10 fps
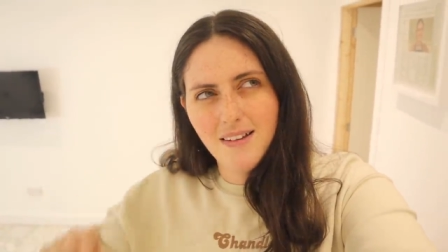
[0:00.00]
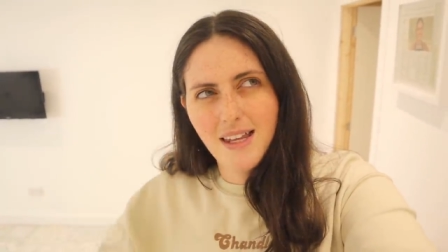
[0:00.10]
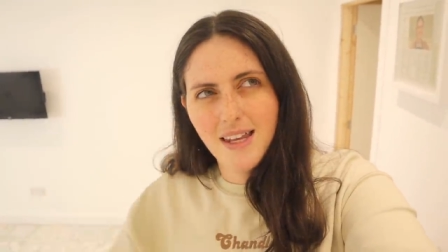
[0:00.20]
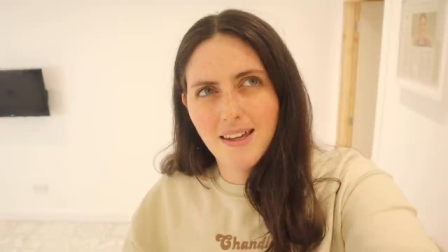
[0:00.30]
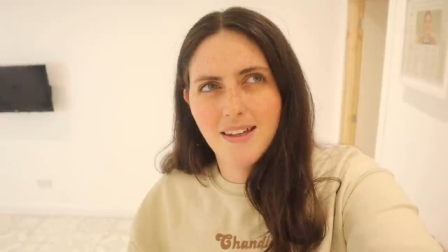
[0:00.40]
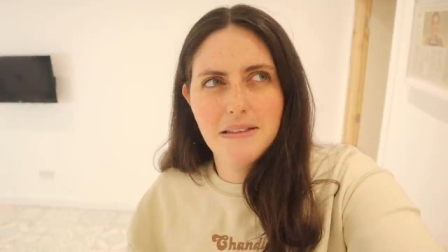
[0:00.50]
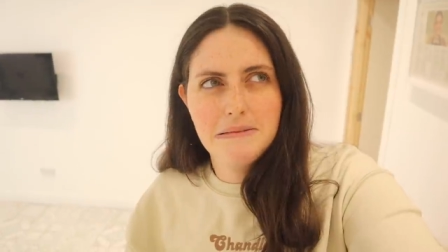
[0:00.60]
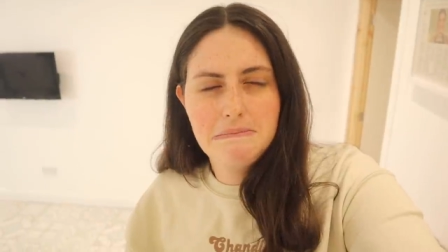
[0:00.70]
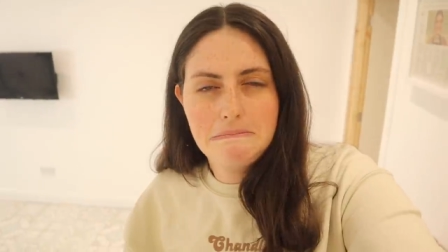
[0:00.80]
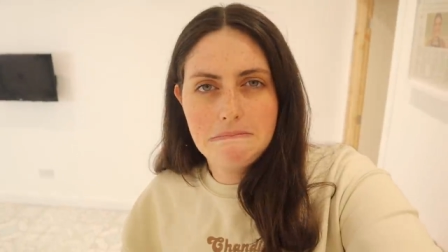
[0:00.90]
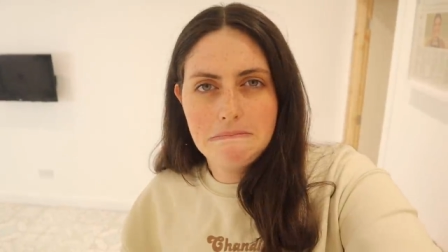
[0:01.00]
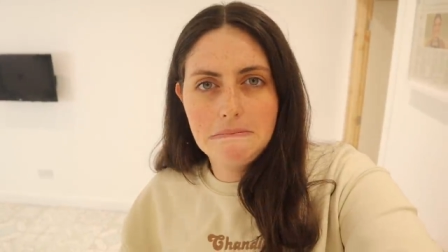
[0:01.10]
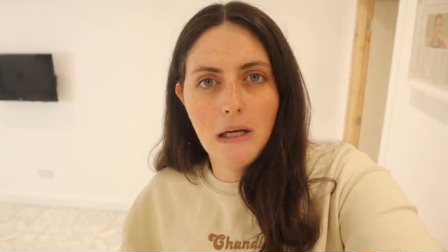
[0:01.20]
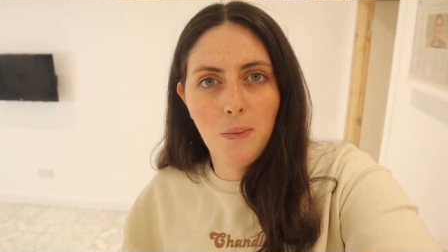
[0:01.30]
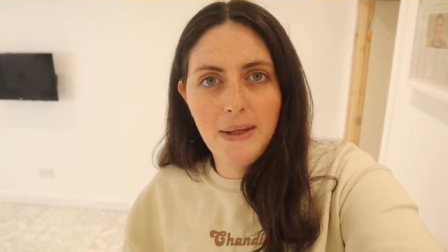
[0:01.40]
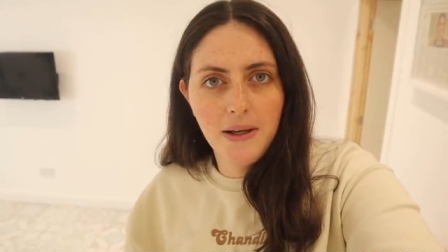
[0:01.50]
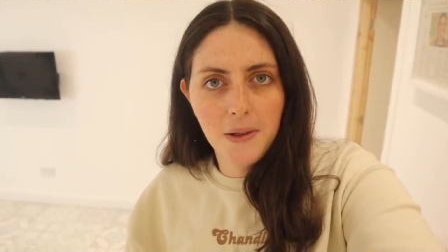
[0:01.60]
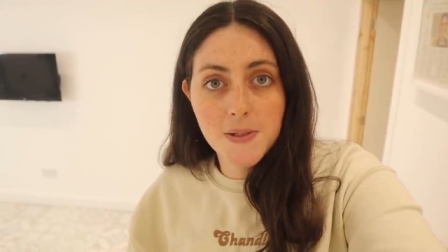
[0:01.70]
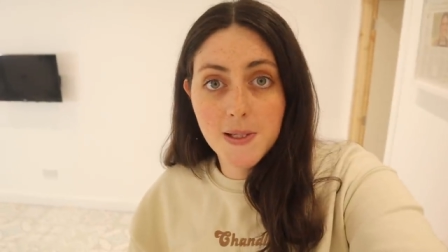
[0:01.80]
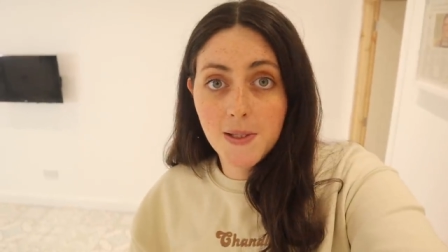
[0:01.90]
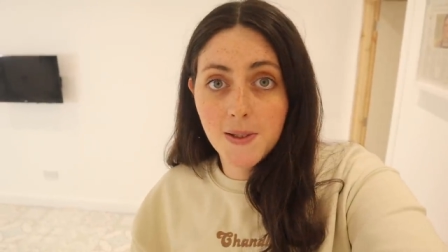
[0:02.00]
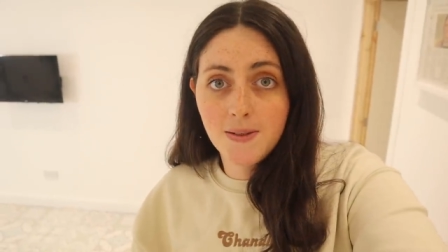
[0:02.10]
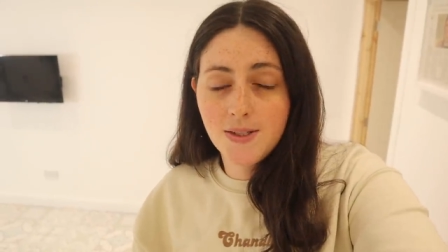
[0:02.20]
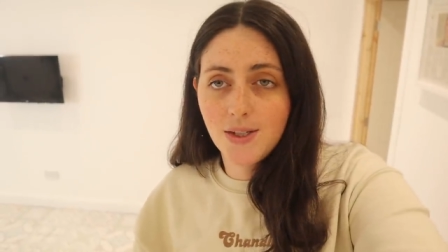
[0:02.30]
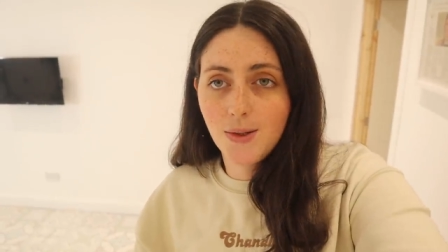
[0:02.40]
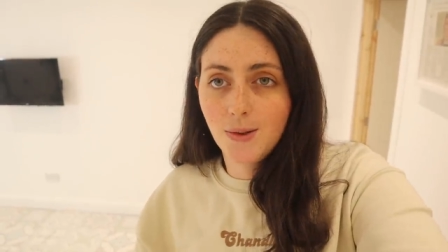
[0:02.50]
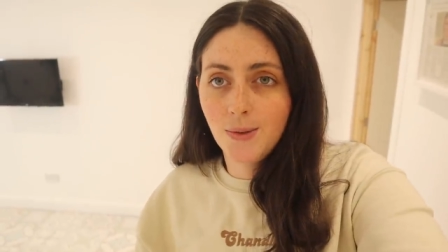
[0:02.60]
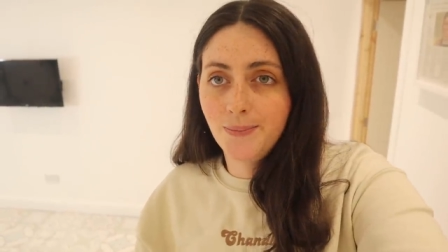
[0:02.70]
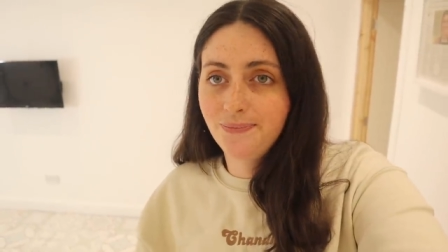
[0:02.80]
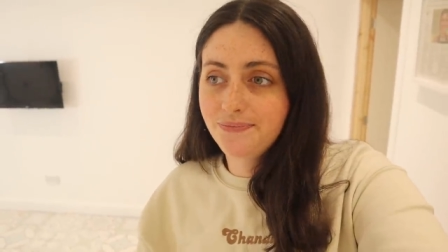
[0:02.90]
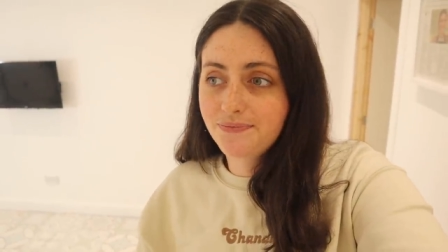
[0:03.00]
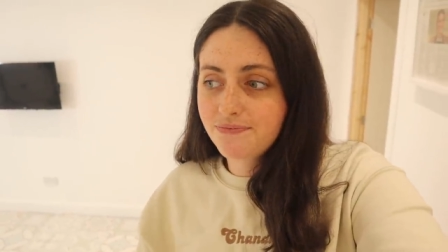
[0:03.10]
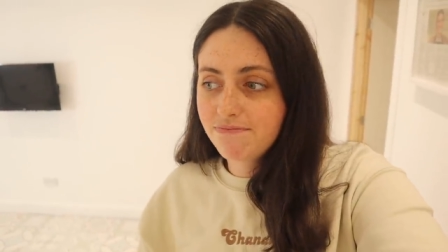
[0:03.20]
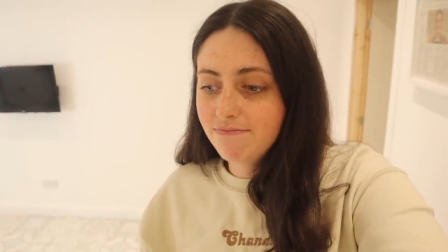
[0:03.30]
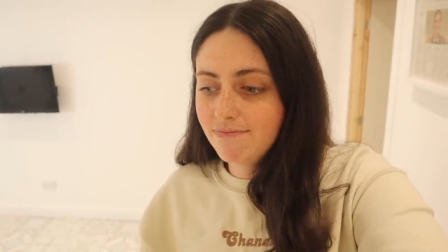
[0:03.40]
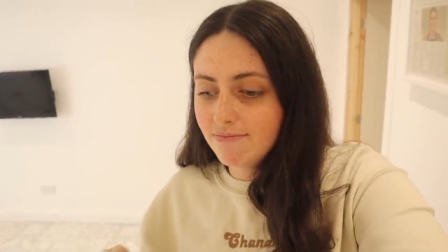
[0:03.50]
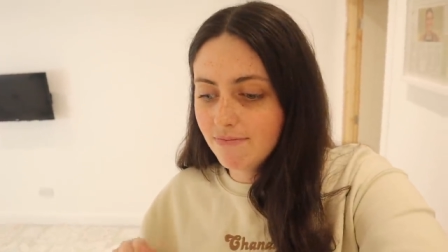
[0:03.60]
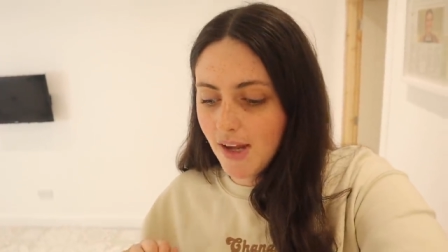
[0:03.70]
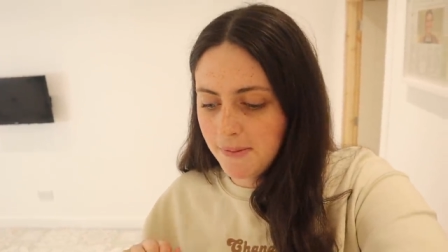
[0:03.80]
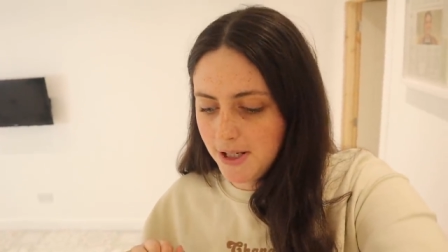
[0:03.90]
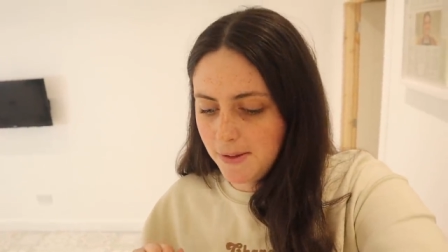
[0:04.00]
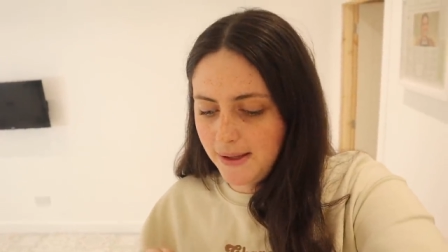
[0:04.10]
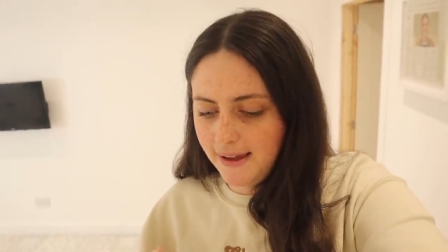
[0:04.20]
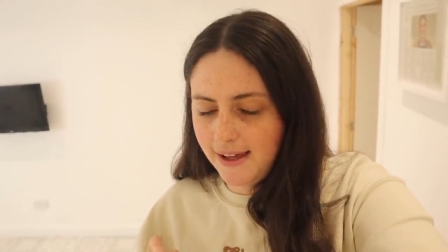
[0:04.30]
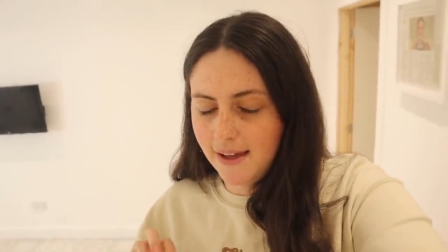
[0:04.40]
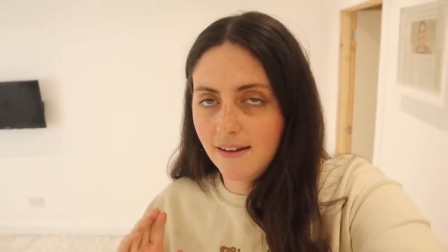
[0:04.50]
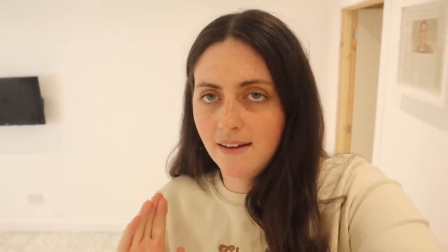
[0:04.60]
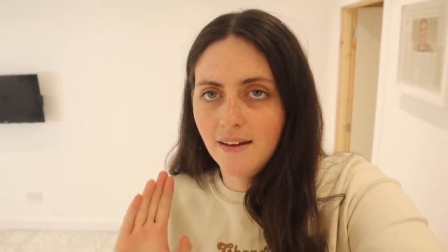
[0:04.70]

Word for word: like a week or two. So I'm gonna be